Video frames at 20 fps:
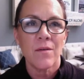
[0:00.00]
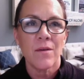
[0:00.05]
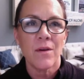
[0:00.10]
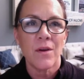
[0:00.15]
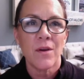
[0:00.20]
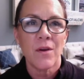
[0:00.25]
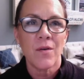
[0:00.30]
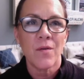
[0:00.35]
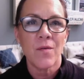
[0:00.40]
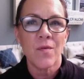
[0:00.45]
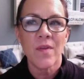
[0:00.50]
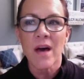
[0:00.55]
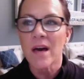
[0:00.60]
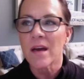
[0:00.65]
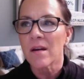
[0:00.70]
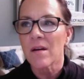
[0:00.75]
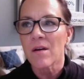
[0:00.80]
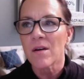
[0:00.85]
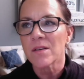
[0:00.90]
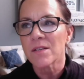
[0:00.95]

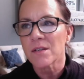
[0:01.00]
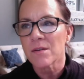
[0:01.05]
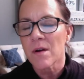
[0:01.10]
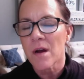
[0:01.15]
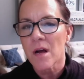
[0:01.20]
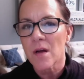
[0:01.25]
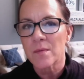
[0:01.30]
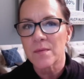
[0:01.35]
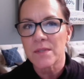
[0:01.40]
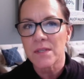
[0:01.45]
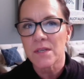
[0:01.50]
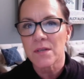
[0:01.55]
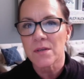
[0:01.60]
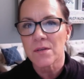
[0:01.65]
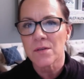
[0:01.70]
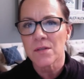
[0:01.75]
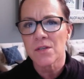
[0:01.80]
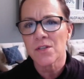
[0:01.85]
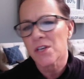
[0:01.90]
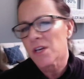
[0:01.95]
that also helps
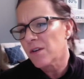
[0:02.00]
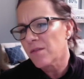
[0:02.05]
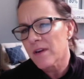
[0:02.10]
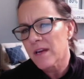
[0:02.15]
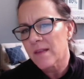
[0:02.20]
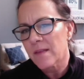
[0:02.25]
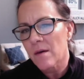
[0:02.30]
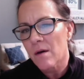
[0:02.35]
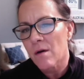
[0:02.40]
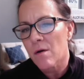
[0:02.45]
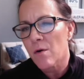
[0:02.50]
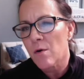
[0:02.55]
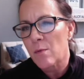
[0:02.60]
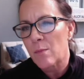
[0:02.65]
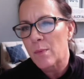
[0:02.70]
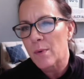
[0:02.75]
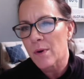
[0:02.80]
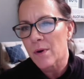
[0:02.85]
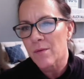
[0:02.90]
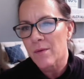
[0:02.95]
to generate the
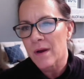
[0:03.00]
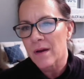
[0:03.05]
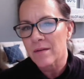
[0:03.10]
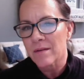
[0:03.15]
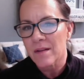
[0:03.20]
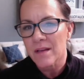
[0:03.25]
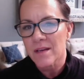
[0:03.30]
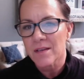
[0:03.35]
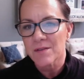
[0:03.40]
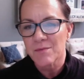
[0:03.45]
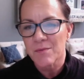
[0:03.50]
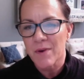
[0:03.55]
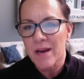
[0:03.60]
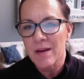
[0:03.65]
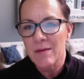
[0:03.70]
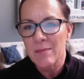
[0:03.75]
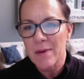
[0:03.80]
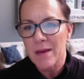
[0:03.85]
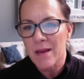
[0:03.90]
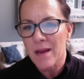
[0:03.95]
hope around this,
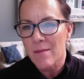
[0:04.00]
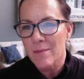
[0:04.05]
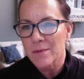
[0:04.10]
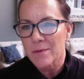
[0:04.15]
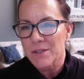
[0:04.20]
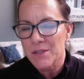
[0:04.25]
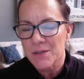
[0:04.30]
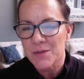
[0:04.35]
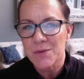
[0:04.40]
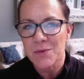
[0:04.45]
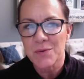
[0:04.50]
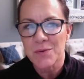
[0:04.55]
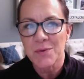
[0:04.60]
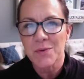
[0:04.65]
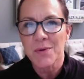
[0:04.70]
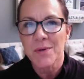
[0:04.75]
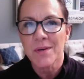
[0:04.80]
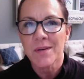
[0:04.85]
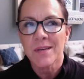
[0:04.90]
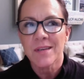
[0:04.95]
right? Being able to
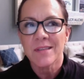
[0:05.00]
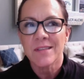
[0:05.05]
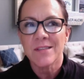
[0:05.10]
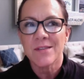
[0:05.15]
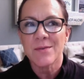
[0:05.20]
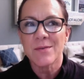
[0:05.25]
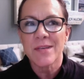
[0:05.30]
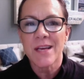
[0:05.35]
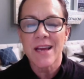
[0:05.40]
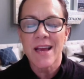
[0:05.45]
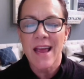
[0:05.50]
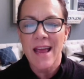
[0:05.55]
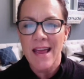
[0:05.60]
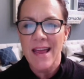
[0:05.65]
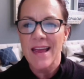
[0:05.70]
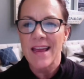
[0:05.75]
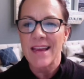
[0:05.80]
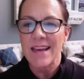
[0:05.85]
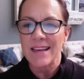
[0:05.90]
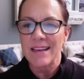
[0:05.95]
say,
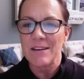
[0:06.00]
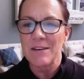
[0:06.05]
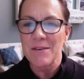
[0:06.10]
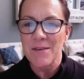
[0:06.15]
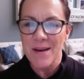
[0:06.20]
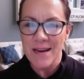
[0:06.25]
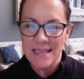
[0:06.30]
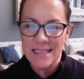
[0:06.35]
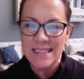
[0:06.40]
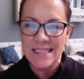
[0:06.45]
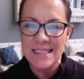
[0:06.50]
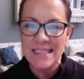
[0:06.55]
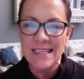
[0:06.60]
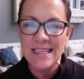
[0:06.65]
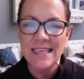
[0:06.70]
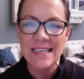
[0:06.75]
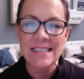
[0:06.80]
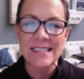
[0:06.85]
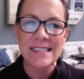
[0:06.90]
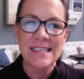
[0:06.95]
hey, I did
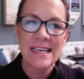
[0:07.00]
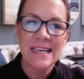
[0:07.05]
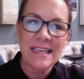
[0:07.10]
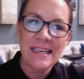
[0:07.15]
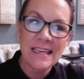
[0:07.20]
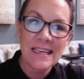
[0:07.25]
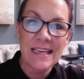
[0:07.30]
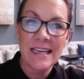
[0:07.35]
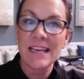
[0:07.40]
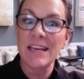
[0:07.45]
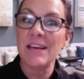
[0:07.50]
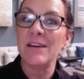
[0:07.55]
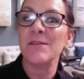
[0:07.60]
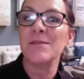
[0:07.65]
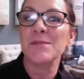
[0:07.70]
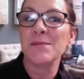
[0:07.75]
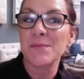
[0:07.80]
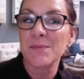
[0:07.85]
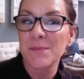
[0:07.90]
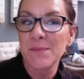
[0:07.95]
this, and
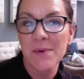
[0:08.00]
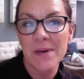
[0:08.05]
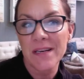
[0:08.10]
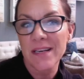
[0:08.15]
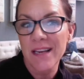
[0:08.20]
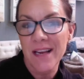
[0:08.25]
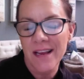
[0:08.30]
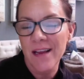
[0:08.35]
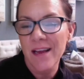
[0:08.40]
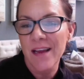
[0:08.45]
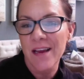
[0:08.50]
here's what